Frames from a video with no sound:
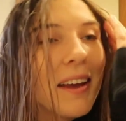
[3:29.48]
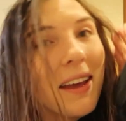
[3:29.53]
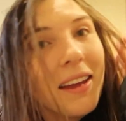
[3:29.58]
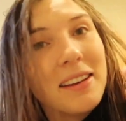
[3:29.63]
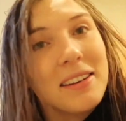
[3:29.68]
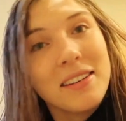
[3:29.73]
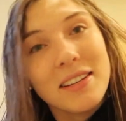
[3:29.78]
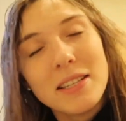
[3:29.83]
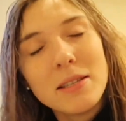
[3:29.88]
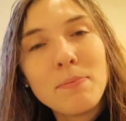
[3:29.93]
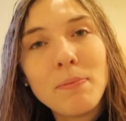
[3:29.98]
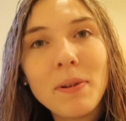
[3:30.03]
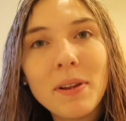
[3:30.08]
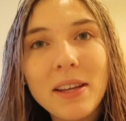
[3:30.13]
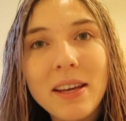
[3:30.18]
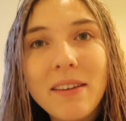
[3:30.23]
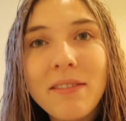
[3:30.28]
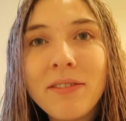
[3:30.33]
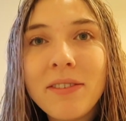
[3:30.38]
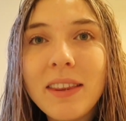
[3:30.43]
in
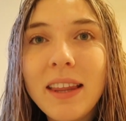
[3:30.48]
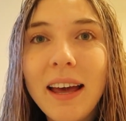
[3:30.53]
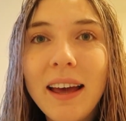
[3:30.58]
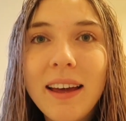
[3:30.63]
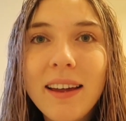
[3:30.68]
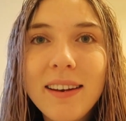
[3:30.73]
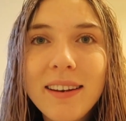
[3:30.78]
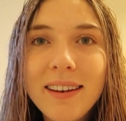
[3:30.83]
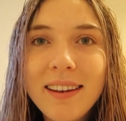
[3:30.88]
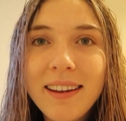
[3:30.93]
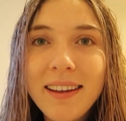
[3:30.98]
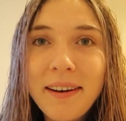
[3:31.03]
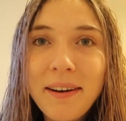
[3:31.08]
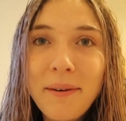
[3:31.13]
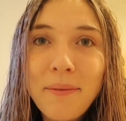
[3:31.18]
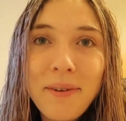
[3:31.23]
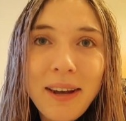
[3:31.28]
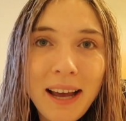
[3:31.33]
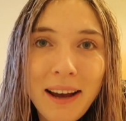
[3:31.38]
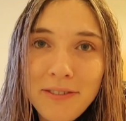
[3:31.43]
disbelief that
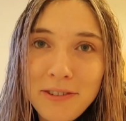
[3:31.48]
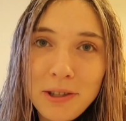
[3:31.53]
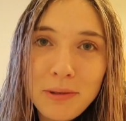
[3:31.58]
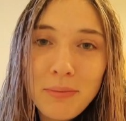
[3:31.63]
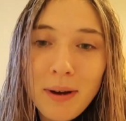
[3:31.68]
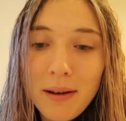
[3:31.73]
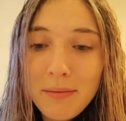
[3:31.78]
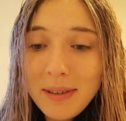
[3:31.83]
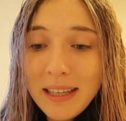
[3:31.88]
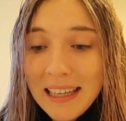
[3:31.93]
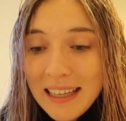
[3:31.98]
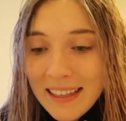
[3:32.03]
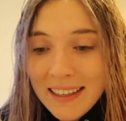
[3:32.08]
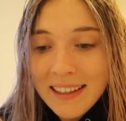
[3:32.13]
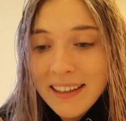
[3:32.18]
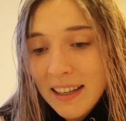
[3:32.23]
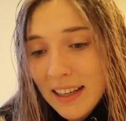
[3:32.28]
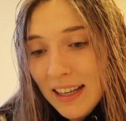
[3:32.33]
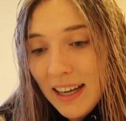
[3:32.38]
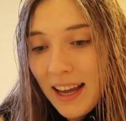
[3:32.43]
we have a new puppy.
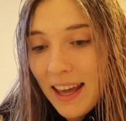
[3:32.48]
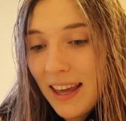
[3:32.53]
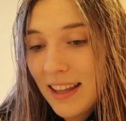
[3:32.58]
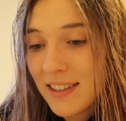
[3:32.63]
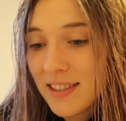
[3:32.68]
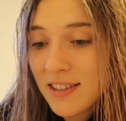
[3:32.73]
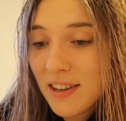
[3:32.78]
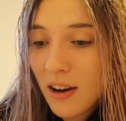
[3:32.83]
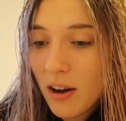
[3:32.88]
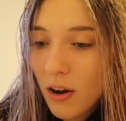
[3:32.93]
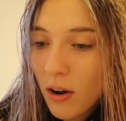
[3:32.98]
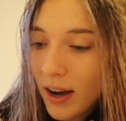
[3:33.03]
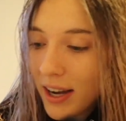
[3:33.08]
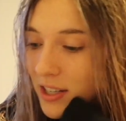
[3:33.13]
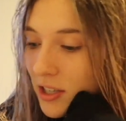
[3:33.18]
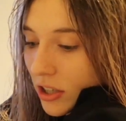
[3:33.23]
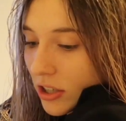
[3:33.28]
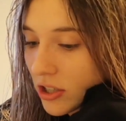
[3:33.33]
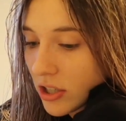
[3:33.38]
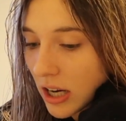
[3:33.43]
And so
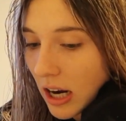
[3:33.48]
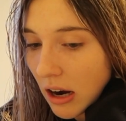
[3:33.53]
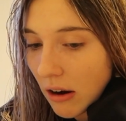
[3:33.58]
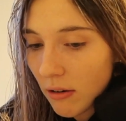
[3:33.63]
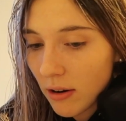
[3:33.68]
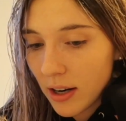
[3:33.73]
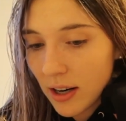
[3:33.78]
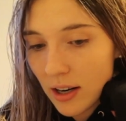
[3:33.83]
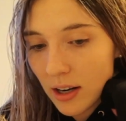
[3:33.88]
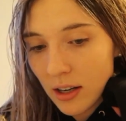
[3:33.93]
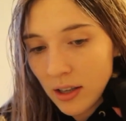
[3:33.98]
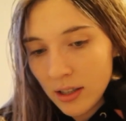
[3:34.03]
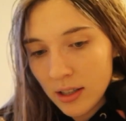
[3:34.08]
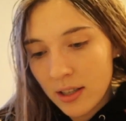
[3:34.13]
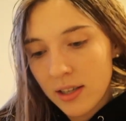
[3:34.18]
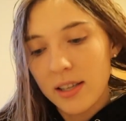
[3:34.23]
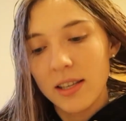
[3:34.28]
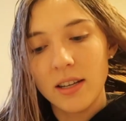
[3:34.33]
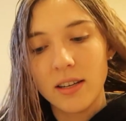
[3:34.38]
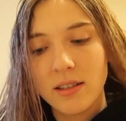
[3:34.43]
I took a shower
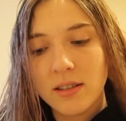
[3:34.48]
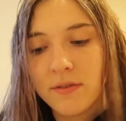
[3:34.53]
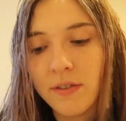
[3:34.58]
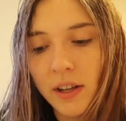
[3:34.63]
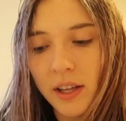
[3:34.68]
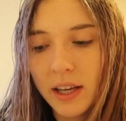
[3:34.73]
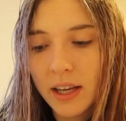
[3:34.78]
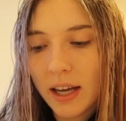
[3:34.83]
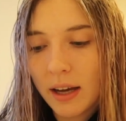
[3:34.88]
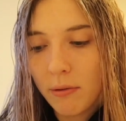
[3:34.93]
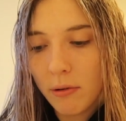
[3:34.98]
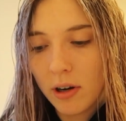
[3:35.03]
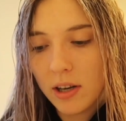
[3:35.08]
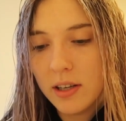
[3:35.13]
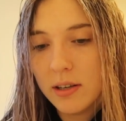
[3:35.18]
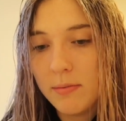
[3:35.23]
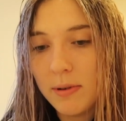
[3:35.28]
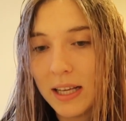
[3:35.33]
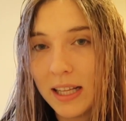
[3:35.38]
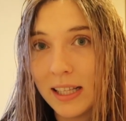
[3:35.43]
because I just felt like I
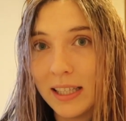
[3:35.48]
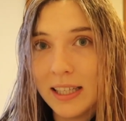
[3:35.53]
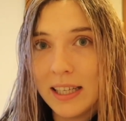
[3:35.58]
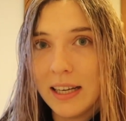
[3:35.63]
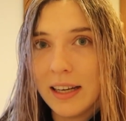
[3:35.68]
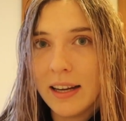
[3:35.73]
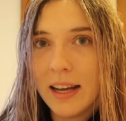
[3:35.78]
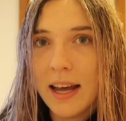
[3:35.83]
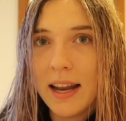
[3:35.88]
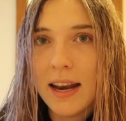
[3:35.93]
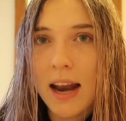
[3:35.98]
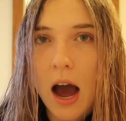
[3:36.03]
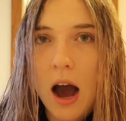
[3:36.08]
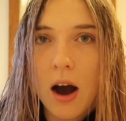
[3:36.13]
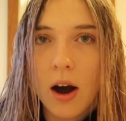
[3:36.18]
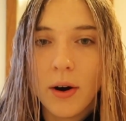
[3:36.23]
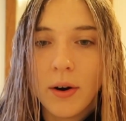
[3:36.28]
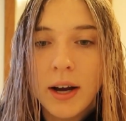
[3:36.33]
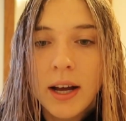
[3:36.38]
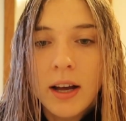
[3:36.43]
wanted to be clean. And
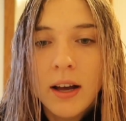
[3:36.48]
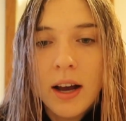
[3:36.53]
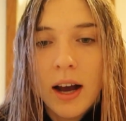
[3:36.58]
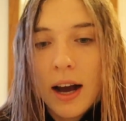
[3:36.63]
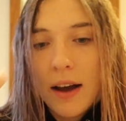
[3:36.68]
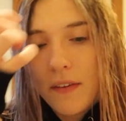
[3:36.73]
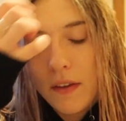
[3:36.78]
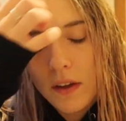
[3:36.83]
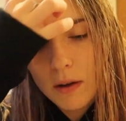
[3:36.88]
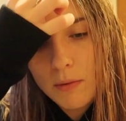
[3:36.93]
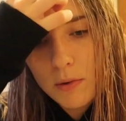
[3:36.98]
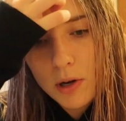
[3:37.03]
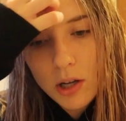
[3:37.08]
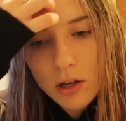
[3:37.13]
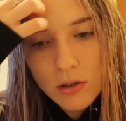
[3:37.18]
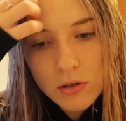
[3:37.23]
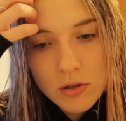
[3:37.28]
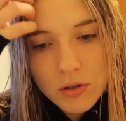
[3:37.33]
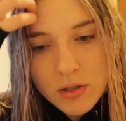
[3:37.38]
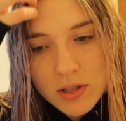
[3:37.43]
now I think I'm
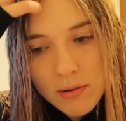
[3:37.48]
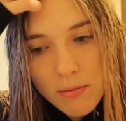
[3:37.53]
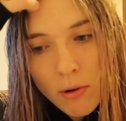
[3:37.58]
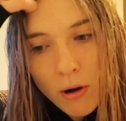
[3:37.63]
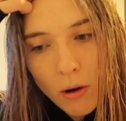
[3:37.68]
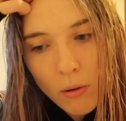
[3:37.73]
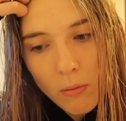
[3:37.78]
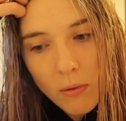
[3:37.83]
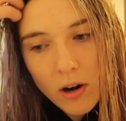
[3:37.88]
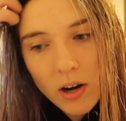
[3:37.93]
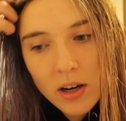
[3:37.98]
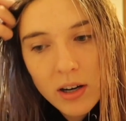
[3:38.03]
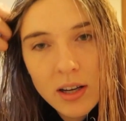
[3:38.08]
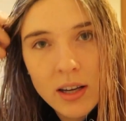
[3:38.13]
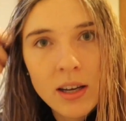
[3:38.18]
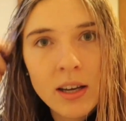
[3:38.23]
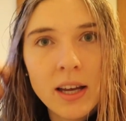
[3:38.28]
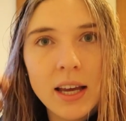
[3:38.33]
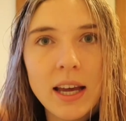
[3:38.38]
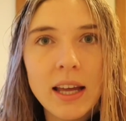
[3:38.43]
gonna go do some
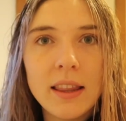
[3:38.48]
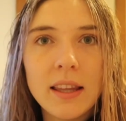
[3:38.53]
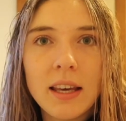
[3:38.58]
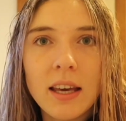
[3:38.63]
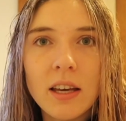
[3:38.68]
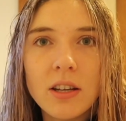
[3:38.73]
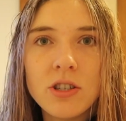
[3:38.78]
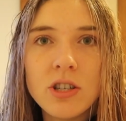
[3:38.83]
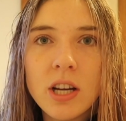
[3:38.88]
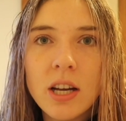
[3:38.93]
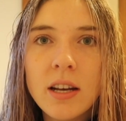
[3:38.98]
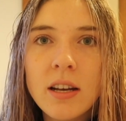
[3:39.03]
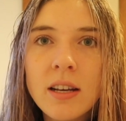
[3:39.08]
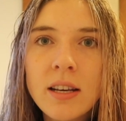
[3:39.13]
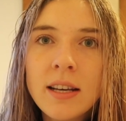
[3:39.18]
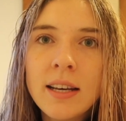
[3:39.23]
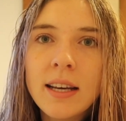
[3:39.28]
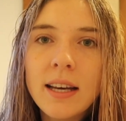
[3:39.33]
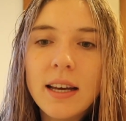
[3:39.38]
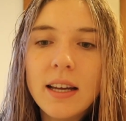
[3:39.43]
homework in the kitchen
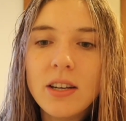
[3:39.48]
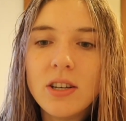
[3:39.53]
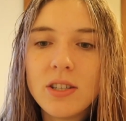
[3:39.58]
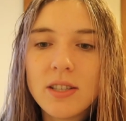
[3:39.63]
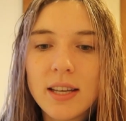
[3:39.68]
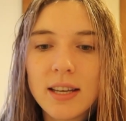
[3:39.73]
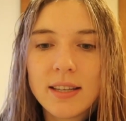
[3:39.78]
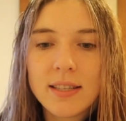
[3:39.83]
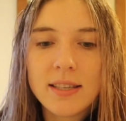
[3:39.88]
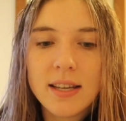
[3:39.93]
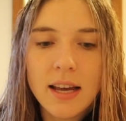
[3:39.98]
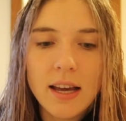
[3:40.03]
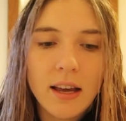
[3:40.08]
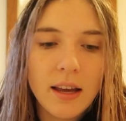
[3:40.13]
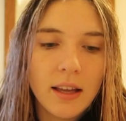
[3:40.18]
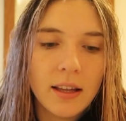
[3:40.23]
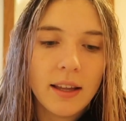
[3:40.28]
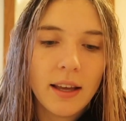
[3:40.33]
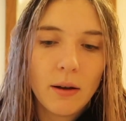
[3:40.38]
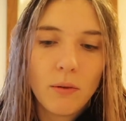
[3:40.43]
and just like
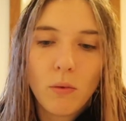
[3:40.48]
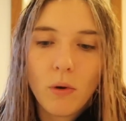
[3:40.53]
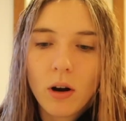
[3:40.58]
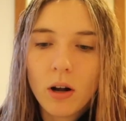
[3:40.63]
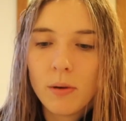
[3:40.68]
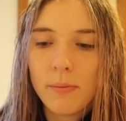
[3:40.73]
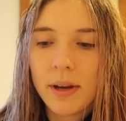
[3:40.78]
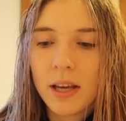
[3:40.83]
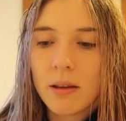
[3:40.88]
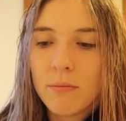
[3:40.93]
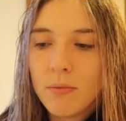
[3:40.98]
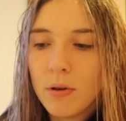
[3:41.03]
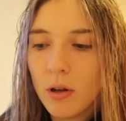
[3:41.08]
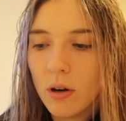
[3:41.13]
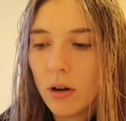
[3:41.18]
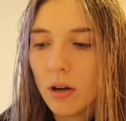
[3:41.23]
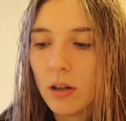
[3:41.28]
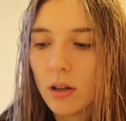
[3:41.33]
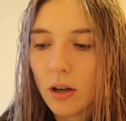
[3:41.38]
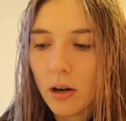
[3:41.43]
sit and like work on my
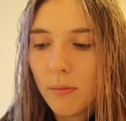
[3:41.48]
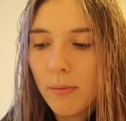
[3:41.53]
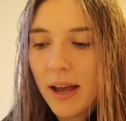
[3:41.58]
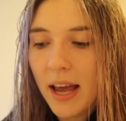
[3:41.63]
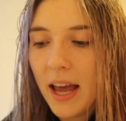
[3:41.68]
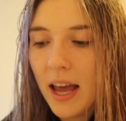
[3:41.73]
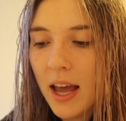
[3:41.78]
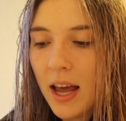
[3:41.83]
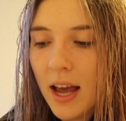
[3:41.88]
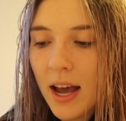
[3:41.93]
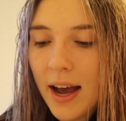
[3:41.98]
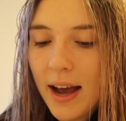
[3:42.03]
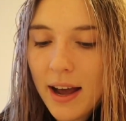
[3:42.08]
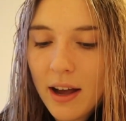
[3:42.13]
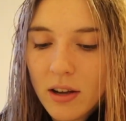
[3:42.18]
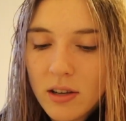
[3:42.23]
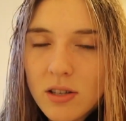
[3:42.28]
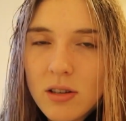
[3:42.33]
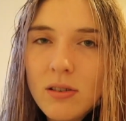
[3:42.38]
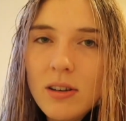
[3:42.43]
computer a little bit.
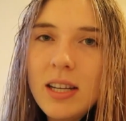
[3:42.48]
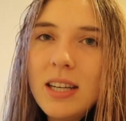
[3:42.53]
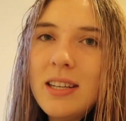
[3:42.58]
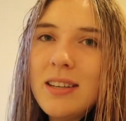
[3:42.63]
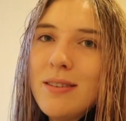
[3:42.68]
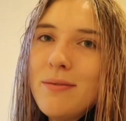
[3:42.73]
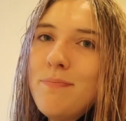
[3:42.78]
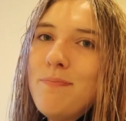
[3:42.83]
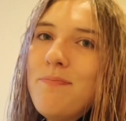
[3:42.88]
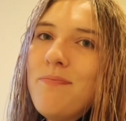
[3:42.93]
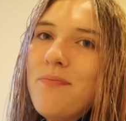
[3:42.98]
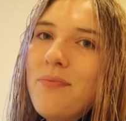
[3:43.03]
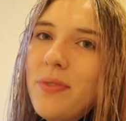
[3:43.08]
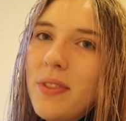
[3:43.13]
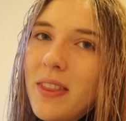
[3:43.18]
I also need to